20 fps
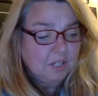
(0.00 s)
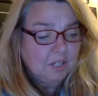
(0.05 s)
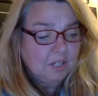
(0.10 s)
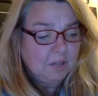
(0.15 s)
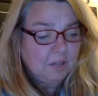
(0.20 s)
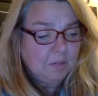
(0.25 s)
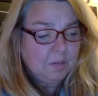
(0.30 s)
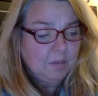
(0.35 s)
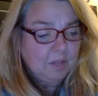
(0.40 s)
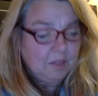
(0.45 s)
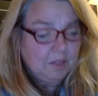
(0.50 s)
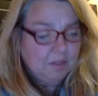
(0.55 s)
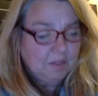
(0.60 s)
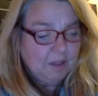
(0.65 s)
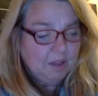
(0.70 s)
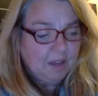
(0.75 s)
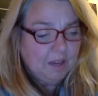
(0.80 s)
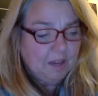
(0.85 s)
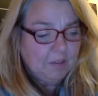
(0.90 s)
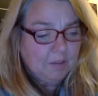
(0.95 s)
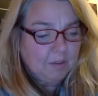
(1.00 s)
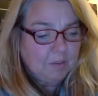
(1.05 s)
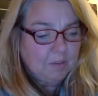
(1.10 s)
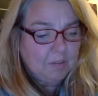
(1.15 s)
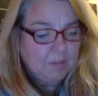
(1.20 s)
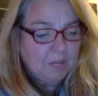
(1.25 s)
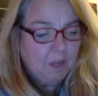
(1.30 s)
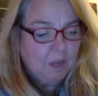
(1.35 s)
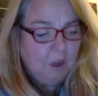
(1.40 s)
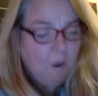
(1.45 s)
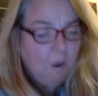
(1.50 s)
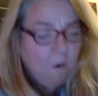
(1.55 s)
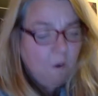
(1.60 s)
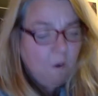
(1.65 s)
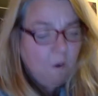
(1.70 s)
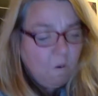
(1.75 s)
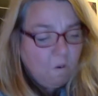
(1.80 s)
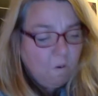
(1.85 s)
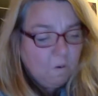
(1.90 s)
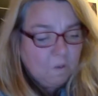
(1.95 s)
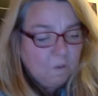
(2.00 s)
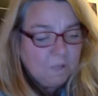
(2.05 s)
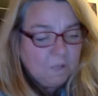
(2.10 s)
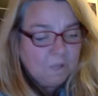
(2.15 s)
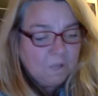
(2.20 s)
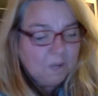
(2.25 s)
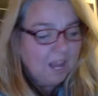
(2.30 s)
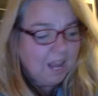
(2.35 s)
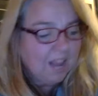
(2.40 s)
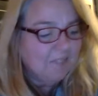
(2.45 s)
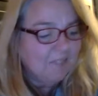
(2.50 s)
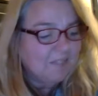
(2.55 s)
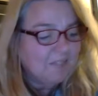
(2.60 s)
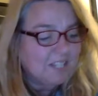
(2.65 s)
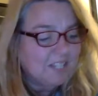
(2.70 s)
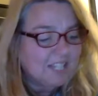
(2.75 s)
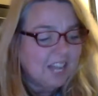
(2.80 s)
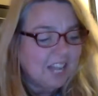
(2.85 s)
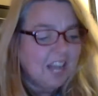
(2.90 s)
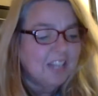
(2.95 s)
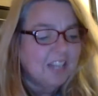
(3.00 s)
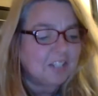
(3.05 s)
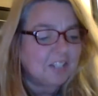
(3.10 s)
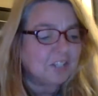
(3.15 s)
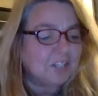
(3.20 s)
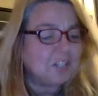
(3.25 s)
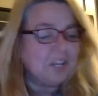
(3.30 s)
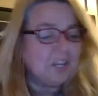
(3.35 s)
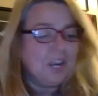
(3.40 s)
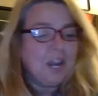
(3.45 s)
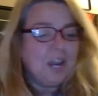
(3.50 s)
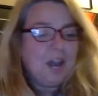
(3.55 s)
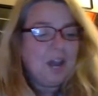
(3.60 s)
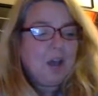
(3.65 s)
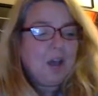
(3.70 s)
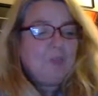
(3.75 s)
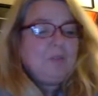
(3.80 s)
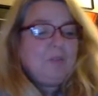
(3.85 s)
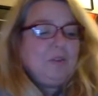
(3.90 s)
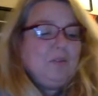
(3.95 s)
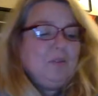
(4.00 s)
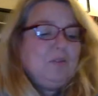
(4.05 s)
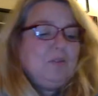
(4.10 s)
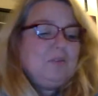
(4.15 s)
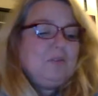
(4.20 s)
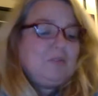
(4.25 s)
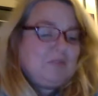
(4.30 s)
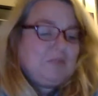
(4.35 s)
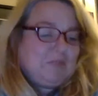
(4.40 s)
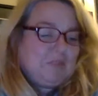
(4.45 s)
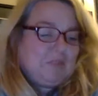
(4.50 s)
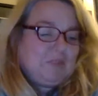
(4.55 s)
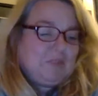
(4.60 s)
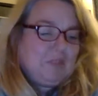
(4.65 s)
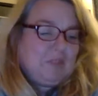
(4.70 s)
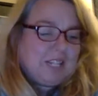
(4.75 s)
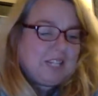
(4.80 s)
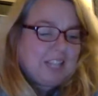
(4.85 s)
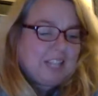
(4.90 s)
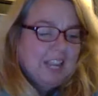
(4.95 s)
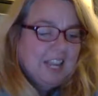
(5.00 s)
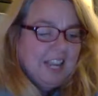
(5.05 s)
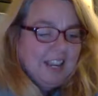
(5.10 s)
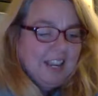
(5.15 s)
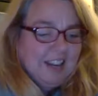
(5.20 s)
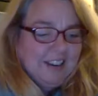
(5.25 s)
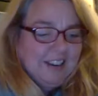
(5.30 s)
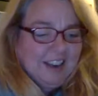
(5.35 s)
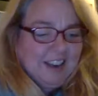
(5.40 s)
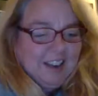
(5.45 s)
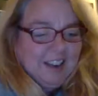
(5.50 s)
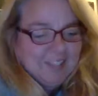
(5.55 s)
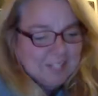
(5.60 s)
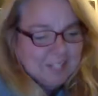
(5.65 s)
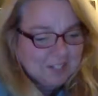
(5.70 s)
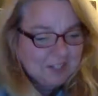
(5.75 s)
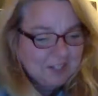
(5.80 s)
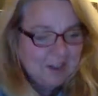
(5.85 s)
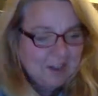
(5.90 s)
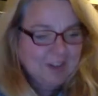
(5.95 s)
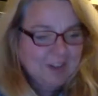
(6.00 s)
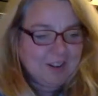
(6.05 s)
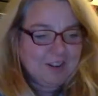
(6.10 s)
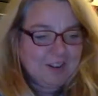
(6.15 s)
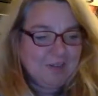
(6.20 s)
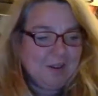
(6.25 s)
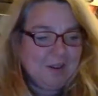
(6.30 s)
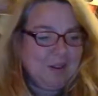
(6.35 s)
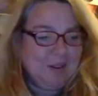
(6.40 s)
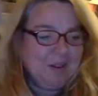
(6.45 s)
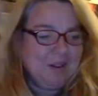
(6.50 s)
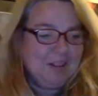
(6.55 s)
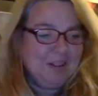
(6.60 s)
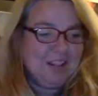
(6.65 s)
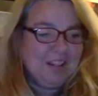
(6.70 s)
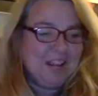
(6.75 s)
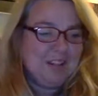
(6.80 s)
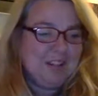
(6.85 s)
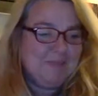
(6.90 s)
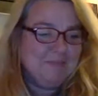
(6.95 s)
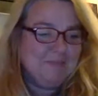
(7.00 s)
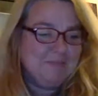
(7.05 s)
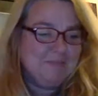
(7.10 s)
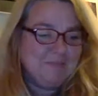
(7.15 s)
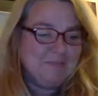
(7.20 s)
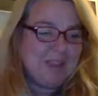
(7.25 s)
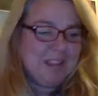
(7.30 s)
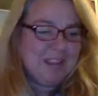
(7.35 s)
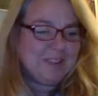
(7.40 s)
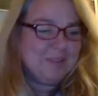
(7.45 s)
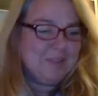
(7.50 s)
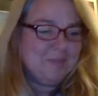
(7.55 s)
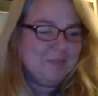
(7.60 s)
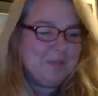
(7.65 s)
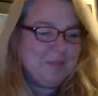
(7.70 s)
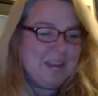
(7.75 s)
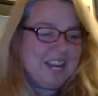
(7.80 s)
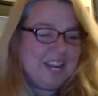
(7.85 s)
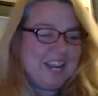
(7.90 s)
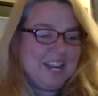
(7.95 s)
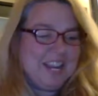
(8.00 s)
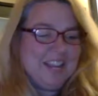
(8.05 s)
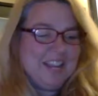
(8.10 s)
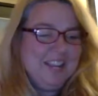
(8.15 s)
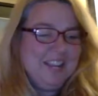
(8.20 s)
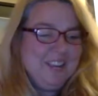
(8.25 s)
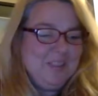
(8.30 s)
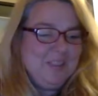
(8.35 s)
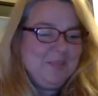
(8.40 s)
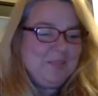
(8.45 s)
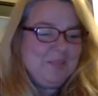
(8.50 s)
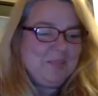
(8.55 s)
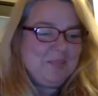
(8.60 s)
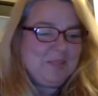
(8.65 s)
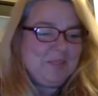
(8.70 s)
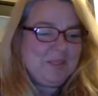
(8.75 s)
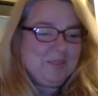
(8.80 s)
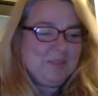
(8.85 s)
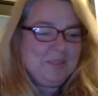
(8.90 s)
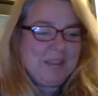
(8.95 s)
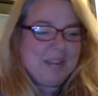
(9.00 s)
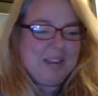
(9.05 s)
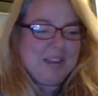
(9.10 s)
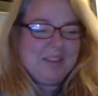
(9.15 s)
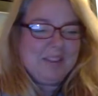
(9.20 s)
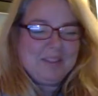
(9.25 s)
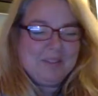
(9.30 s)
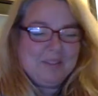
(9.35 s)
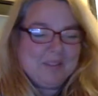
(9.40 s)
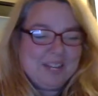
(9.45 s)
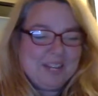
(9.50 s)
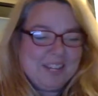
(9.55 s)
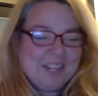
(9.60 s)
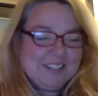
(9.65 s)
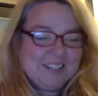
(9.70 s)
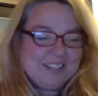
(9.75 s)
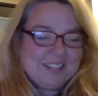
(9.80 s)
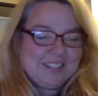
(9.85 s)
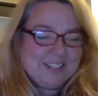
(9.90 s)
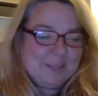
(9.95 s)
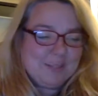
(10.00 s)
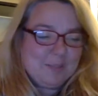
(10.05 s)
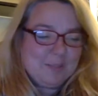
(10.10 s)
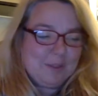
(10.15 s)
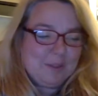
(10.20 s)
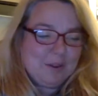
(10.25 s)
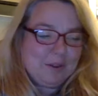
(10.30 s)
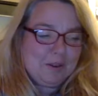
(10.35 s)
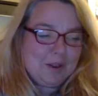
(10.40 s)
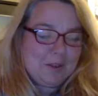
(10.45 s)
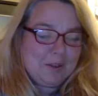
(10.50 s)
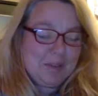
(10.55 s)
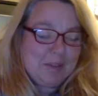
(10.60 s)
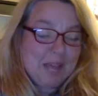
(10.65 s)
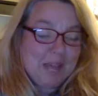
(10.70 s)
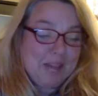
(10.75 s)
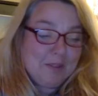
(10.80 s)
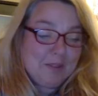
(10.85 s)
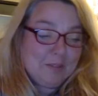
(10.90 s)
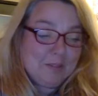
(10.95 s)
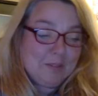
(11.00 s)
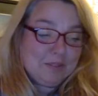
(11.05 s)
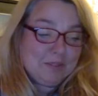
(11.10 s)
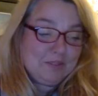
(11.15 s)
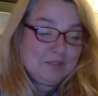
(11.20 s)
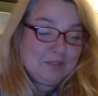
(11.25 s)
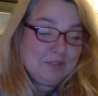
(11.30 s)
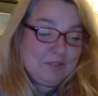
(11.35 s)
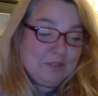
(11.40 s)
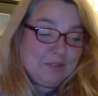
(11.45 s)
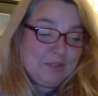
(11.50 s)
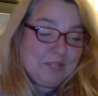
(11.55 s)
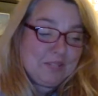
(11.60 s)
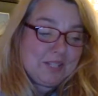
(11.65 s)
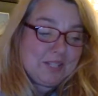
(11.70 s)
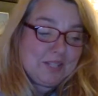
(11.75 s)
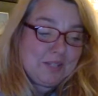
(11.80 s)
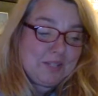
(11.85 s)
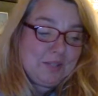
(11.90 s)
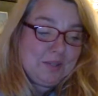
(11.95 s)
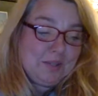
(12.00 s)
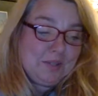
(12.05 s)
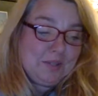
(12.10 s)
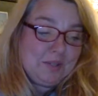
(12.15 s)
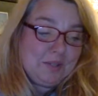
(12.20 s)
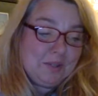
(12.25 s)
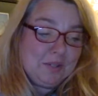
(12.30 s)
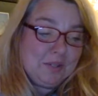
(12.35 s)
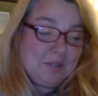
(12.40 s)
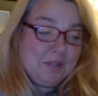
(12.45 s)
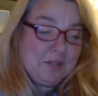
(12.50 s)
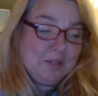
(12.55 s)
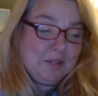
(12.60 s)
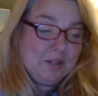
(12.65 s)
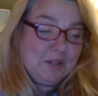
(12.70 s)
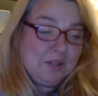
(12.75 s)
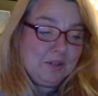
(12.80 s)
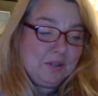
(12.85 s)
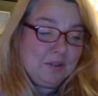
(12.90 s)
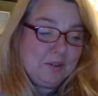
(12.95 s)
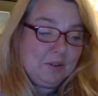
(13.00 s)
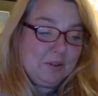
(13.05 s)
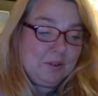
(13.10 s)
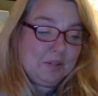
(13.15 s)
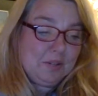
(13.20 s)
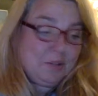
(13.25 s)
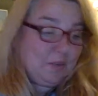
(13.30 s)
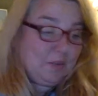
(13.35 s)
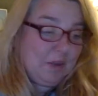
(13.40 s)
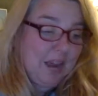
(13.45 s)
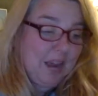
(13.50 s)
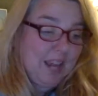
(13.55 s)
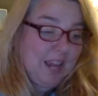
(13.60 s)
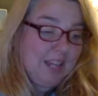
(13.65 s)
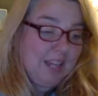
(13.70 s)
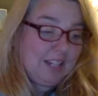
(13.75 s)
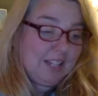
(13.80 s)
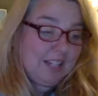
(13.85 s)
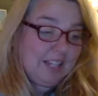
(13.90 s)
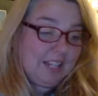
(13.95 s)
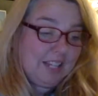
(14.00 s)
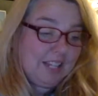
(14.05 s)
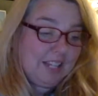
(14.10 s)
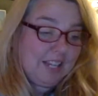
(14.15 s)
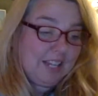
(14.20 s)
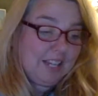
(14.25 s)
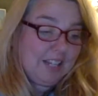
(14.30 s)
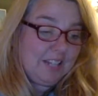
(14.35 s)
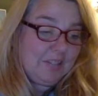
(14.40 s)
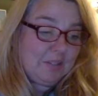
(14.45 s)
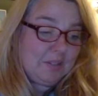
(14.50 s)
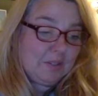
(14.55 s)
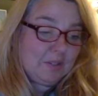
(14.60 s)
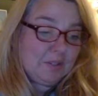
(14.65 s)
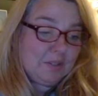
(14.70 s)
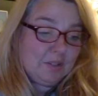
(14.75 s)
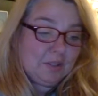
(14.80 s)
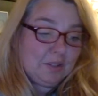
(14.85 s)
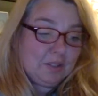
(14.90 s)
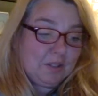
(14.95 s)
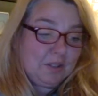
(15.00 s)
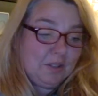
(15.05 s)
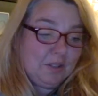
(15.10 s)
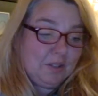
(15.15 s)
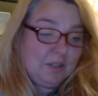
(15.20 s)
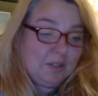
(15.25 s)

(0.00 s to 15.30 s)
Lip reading: We thought it would be, oh, you have such a beautiful voice. Here, have a starring role and make good money. But everyone else in the program had a beautiful voice too, or could write like an angel or